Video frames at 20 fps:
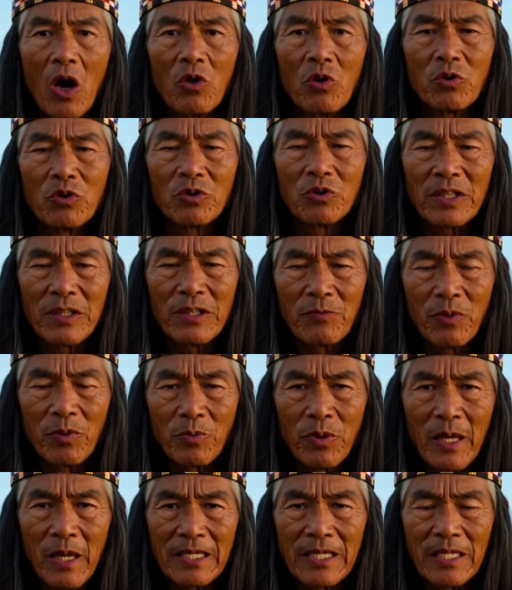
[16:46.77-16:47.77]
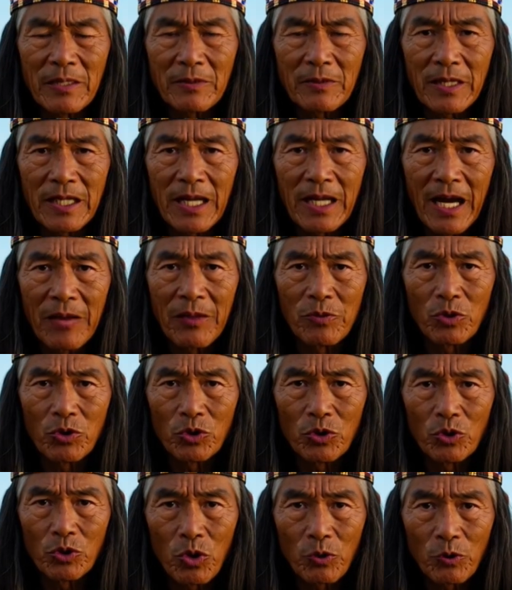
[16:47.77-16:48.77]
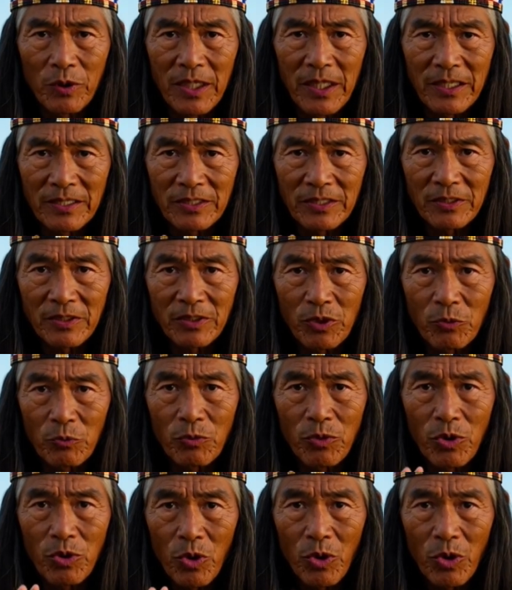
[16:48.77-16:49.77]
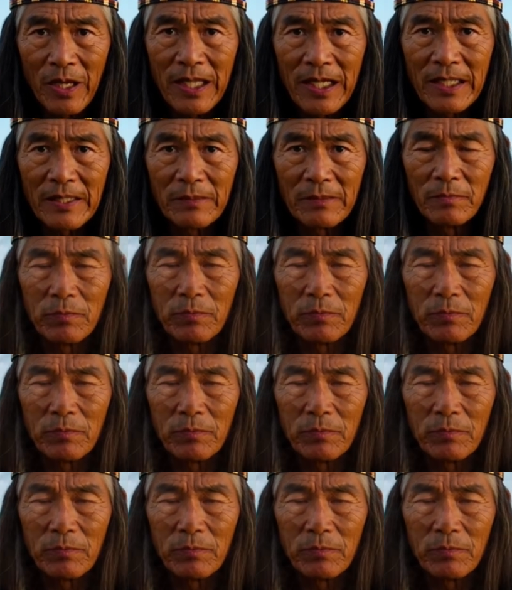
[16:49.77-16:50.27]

The 13th month is the time of the lunar yats on the buoys.